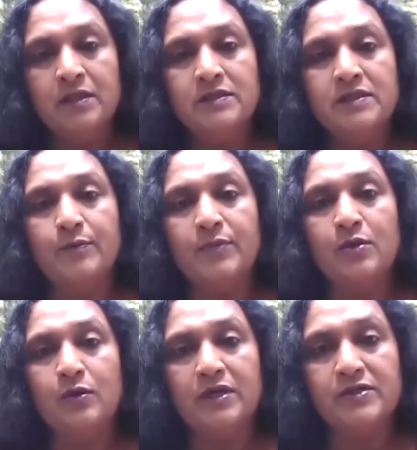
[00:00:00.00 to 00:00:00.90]
somebody
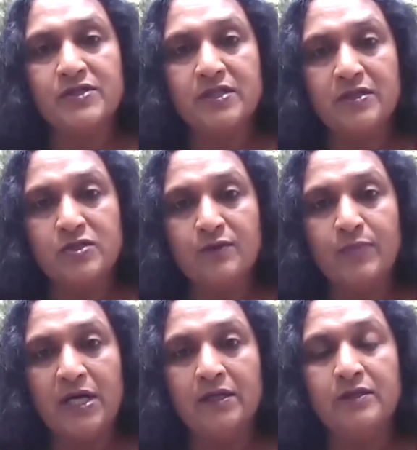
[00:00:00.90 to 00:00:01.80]
who understands your
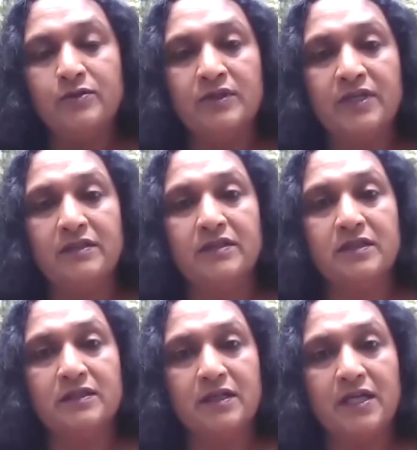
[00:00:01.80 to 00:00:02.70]
body to get it
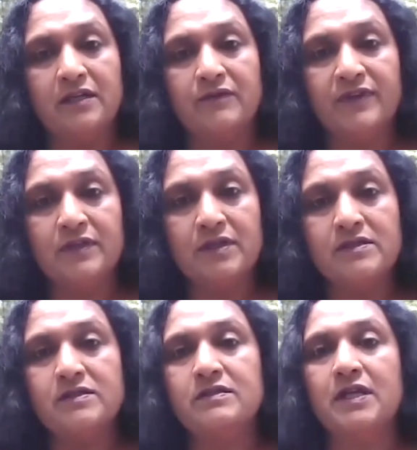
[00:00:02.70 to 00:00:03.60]
in the right
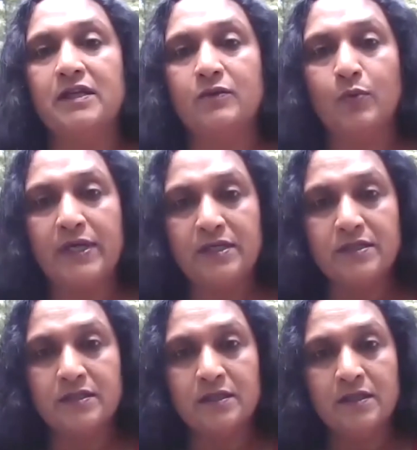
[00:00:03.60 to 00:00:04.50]
fitness, right weight,
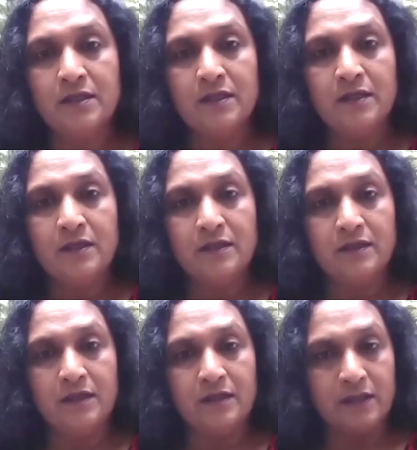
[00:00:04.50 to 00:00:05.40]

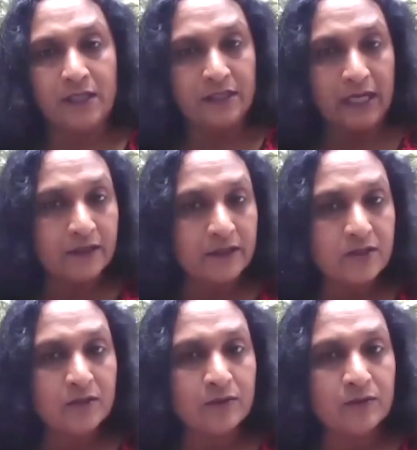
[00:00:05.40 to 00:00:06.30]
uh, right
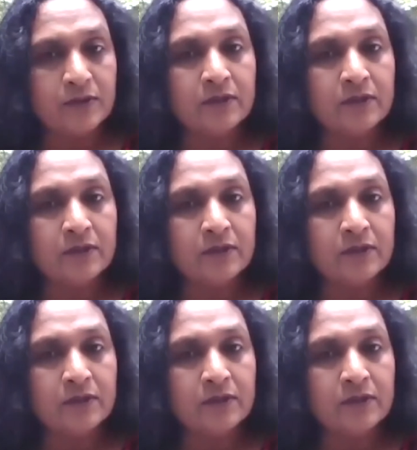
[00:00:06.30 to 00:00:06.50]
attitude.